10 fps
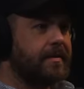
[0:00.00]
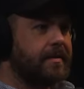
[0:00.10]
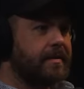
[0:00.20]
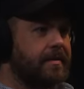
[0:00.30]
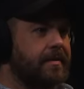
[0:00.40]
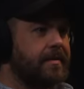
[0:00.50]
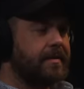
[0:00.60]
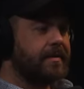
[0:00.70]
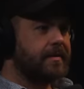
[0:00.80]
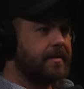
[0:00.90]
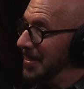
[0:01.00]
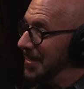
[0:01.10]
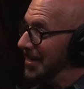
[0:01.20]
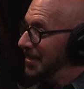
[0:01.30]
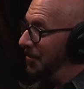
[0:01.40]
Yeah. So I don't know the
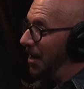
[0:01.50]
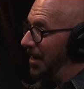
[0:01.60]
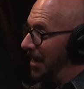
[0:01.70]
reasons why.